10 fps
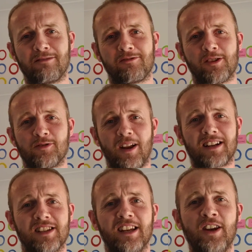that there was
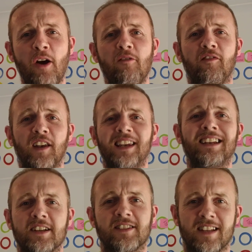actually no
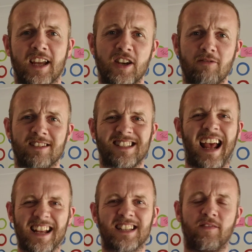validity and no
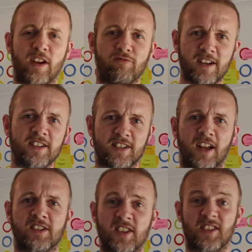scientific
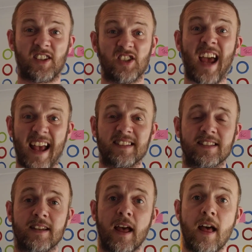research to
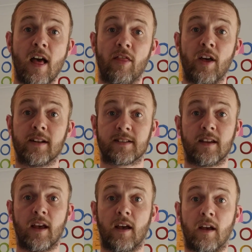suggest that